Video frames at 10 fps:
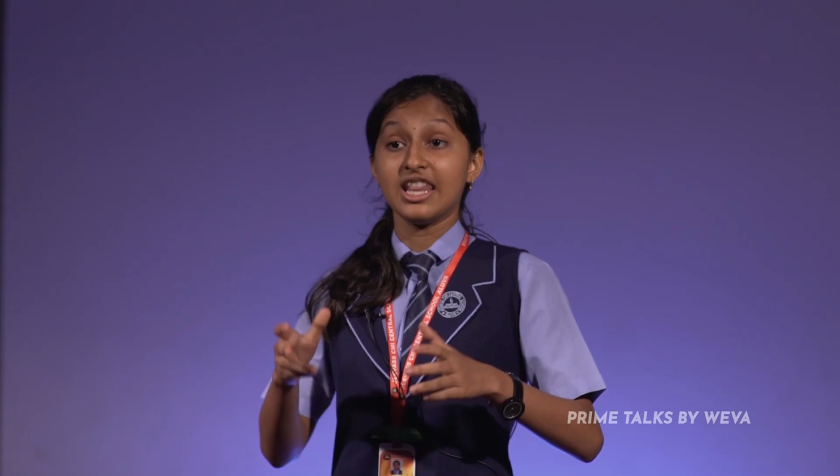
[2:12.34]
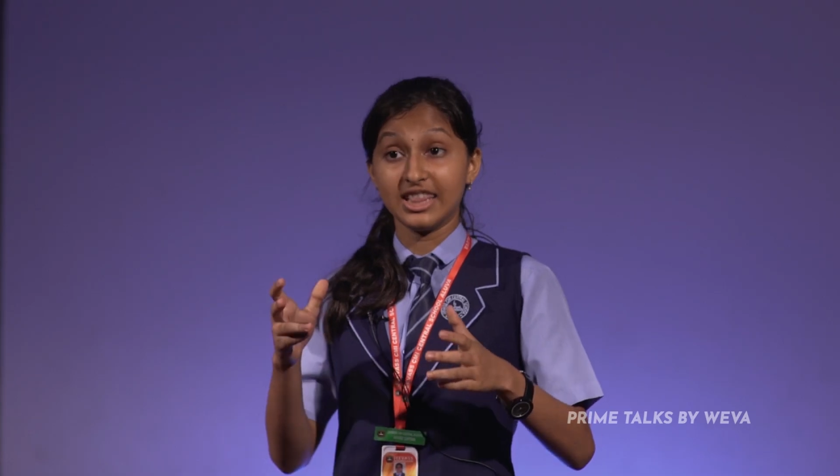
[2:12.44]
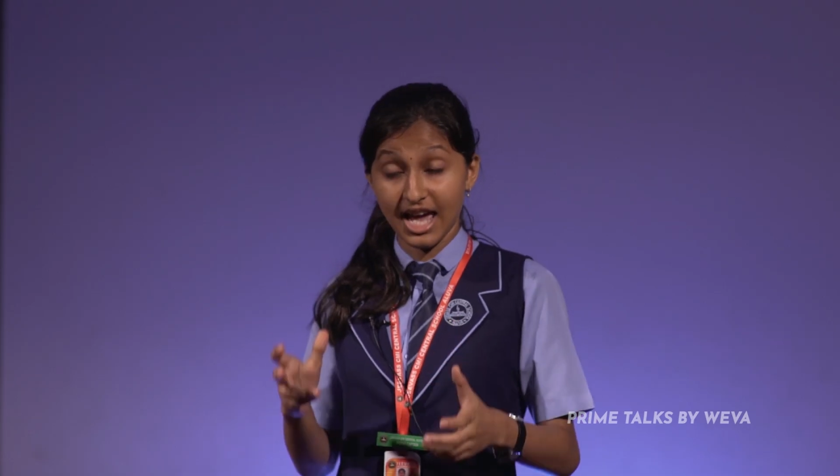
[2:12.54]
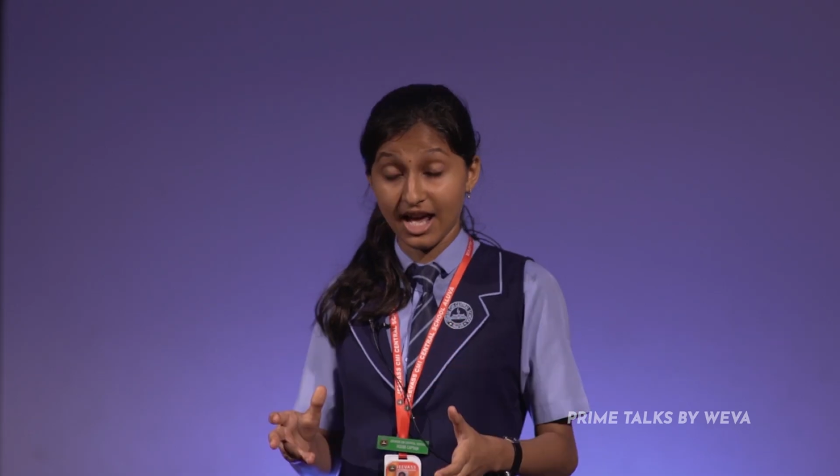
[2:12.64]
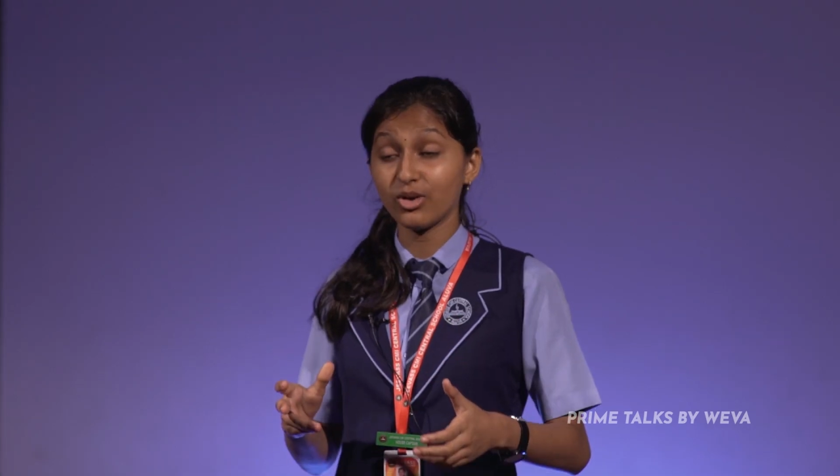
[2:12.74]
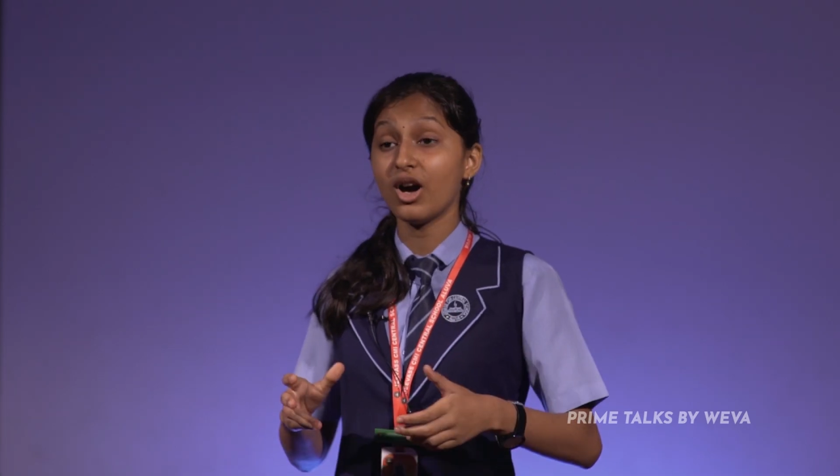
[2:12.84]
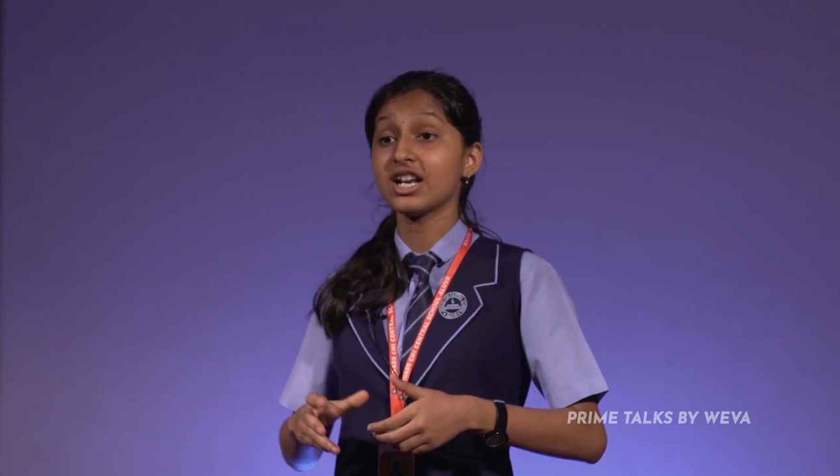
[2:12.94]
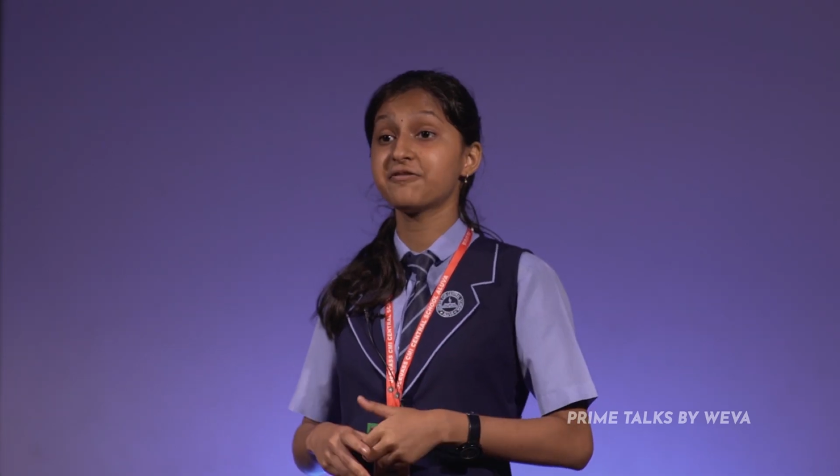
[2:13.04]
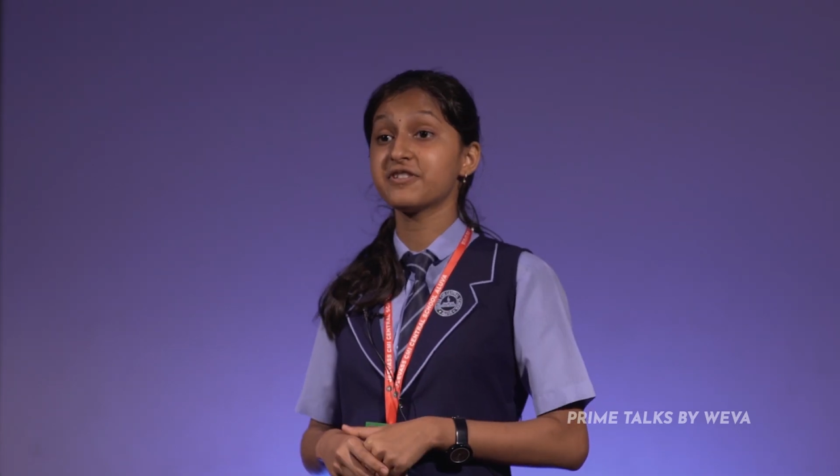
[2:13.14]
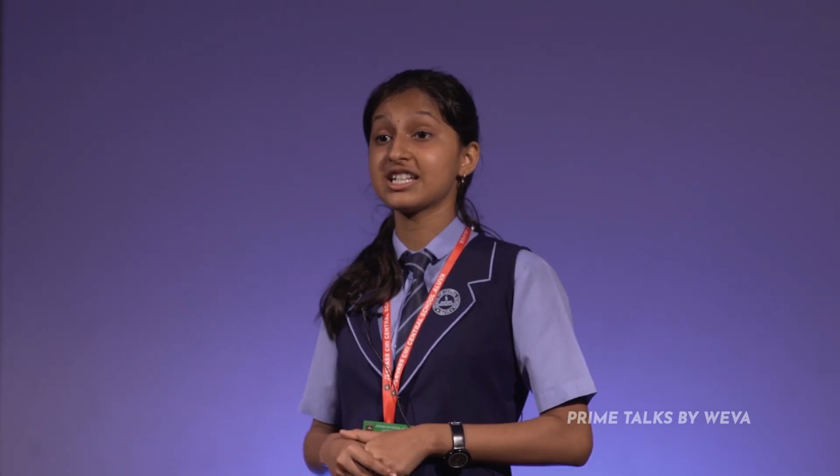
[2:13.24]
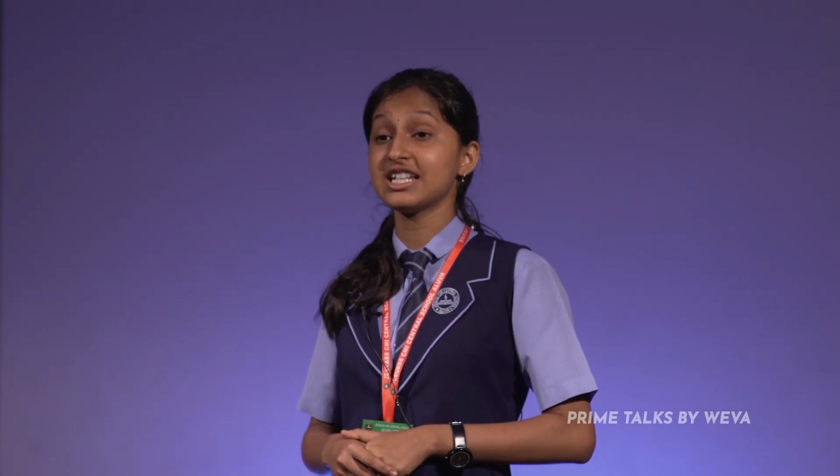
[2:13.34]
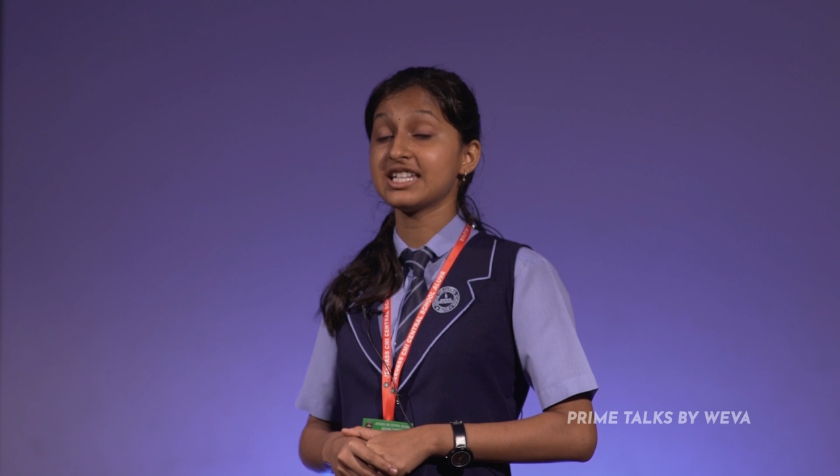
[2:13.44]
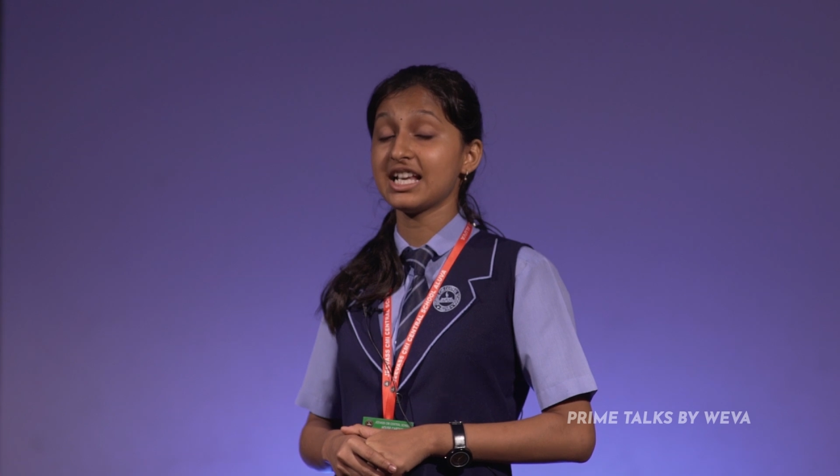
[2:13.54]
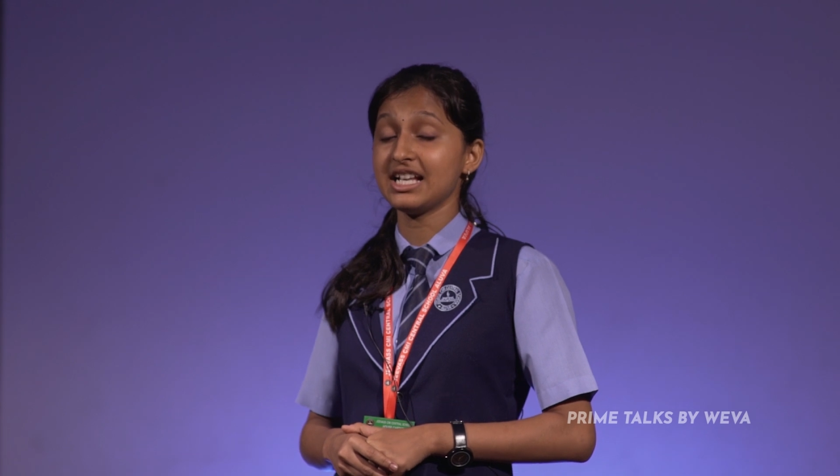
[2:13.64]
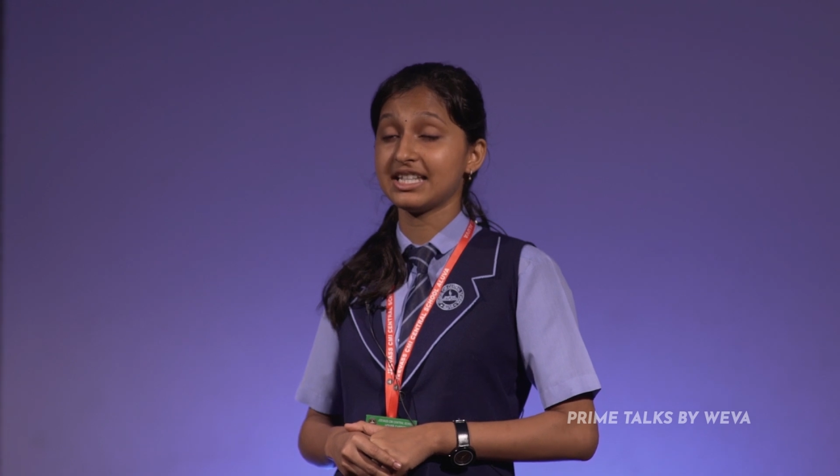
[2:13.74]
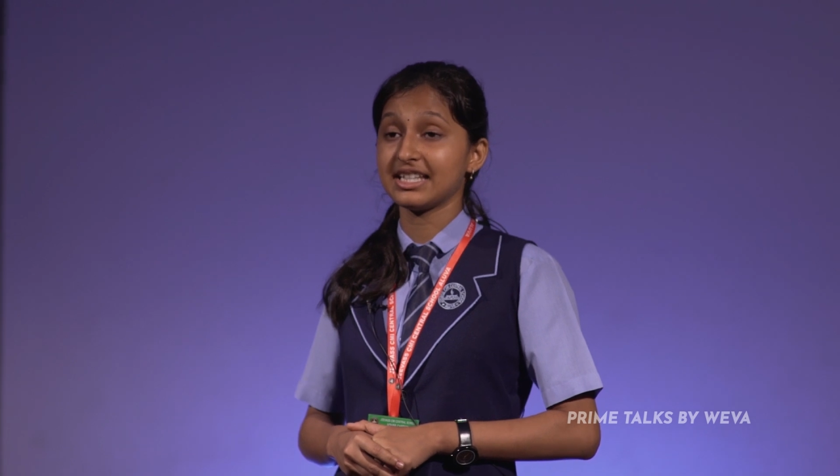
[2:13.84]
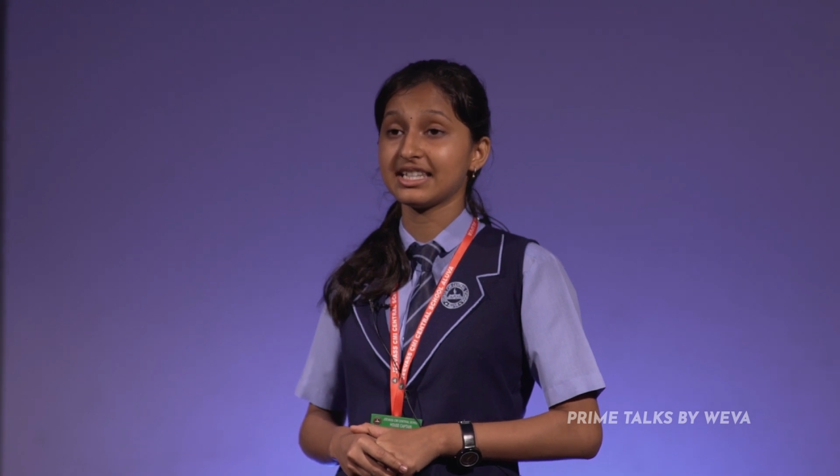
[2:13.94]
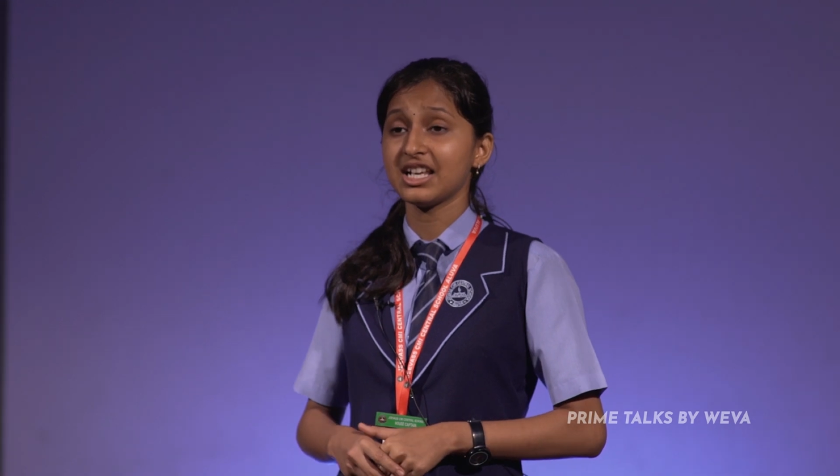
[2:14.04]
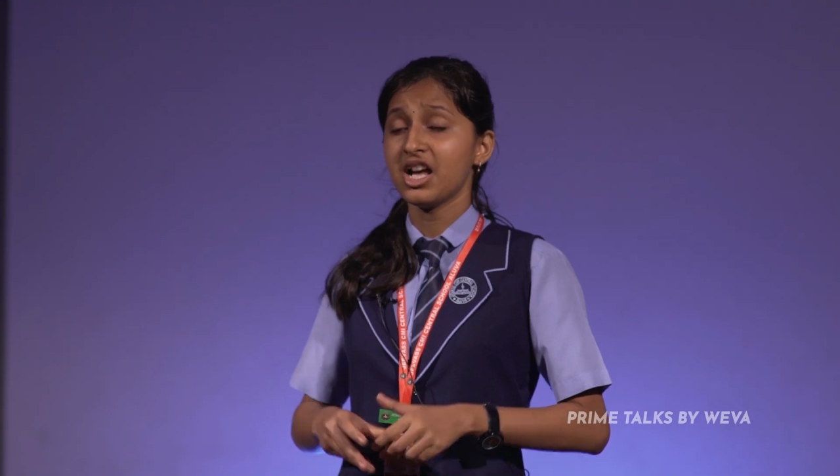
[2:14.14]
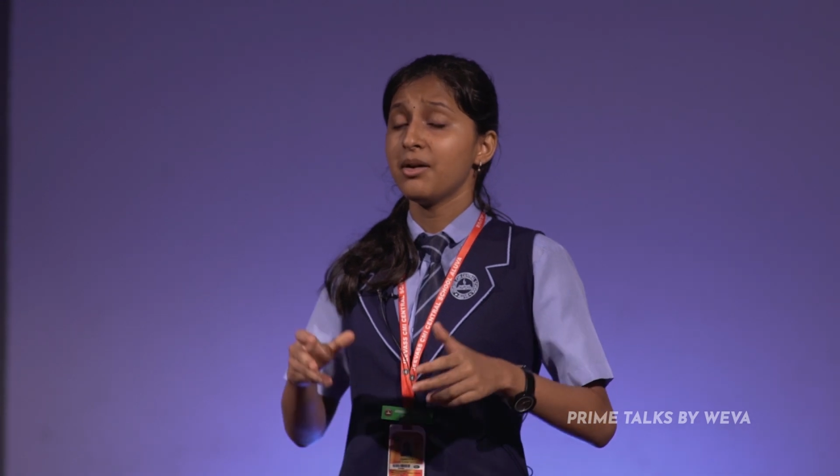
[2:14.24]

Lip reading: Narrow artificial intelligence